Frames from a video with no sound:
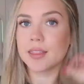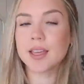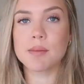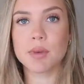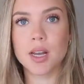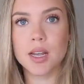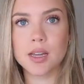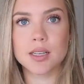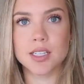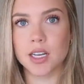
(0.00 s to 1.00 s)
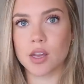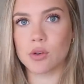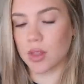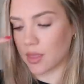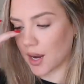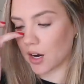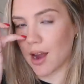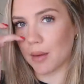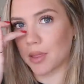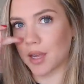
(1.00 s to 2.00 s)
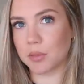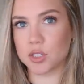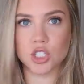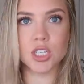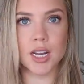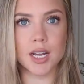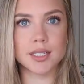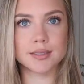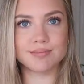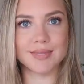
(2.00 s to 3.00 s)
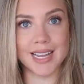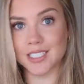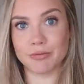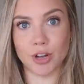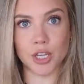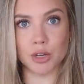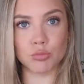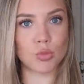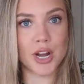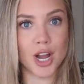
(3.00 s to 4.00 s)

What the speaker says: I think I'm gonna continue with the Airwrap. I think I'm just gonna add some volume, why